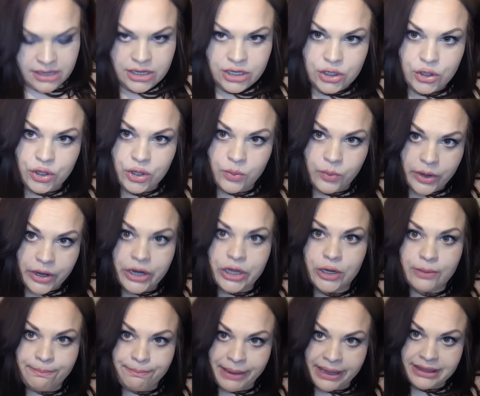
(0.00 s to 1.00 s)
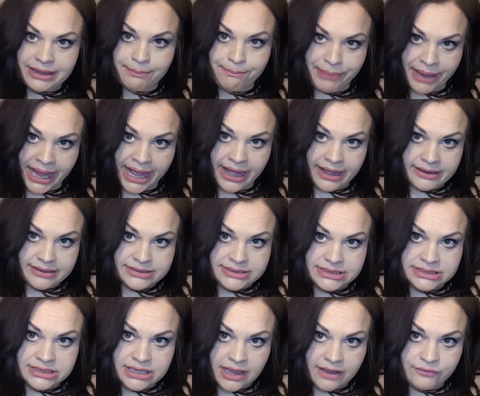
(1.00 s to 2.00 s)
you know you're wearing your the
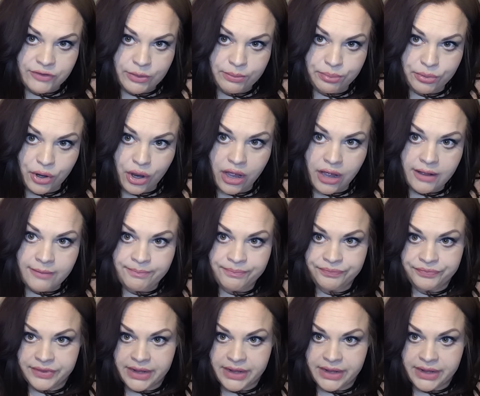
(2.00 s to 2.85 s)
band of your bra